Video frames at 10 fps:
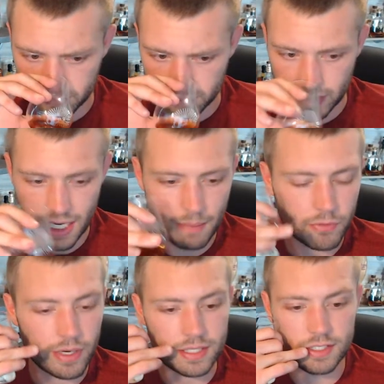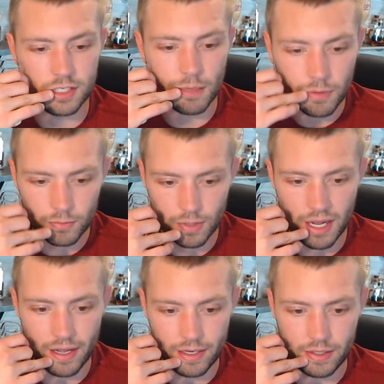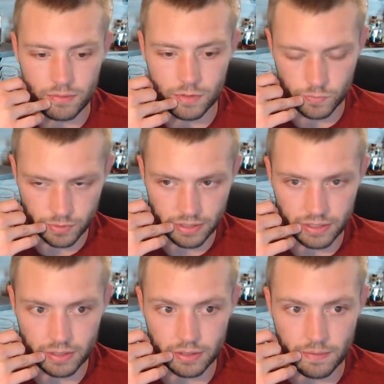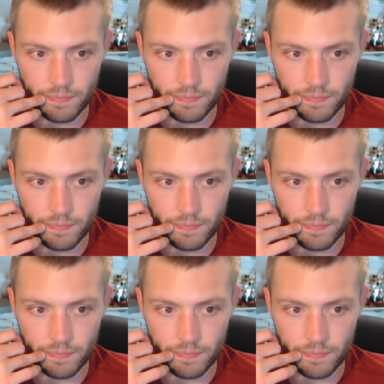Knob Creek's double rye was really good.